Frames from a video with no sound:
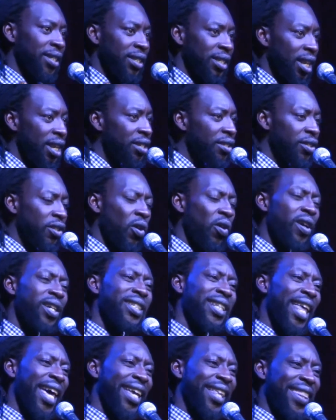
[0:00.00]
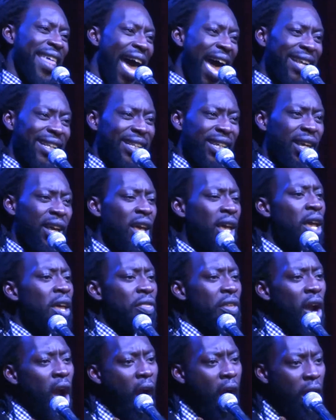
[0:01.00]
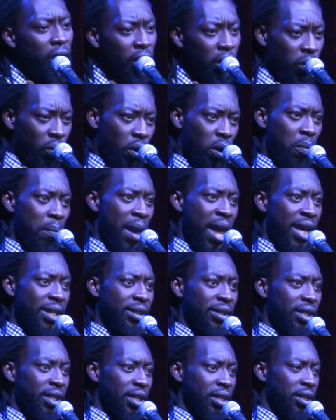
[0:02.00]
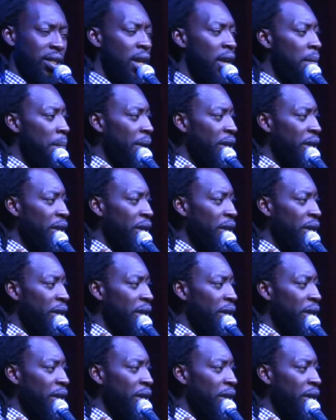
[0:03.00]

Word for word: And in stories like that, there are no romances.